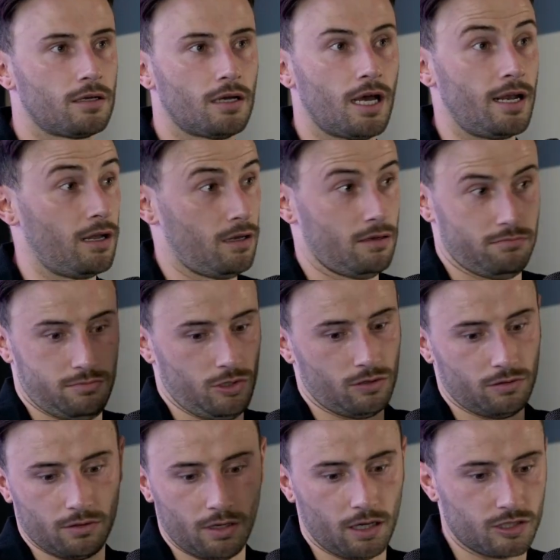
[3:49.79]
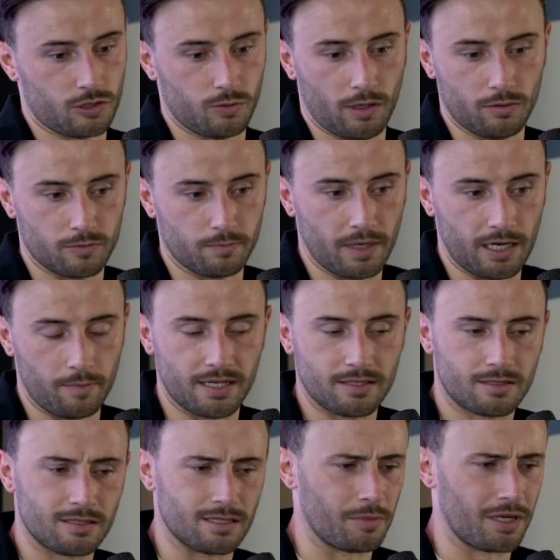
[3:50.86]
and as well as many
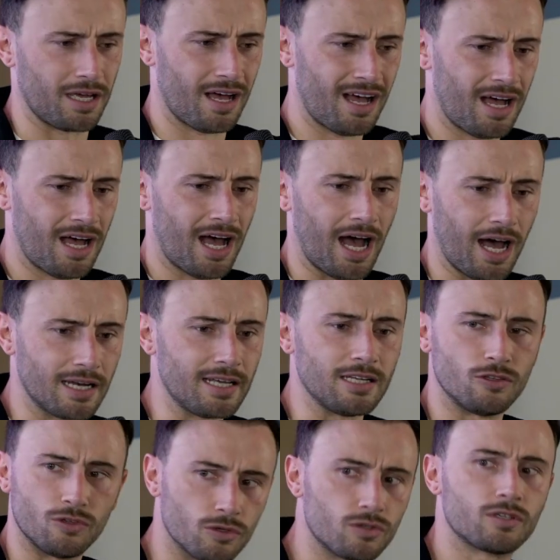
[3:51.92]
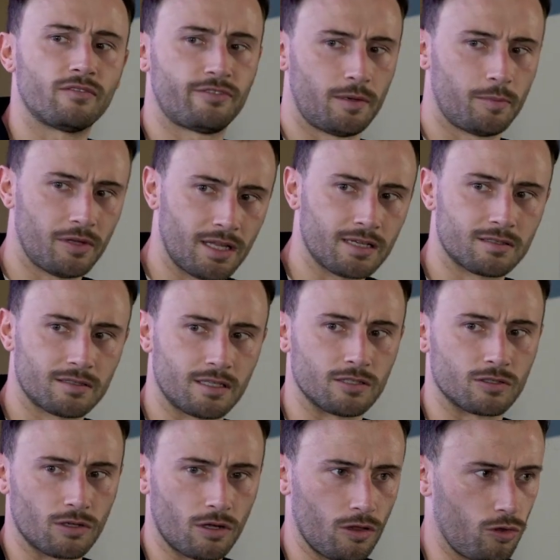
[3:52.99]
messages, I'm like, I need to do something about this.
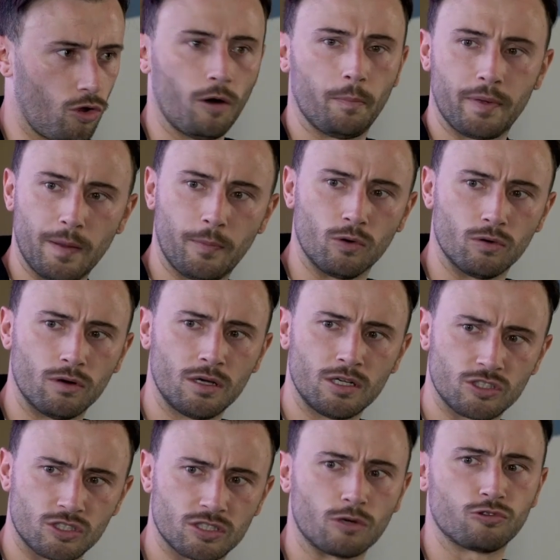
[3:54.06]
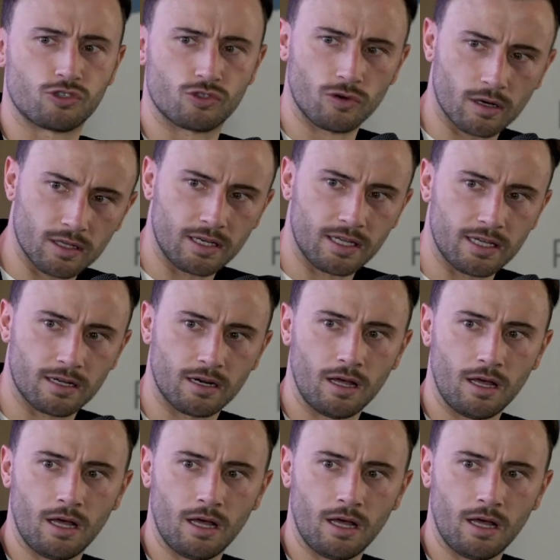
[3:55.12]
There's a lot of people still struggling here.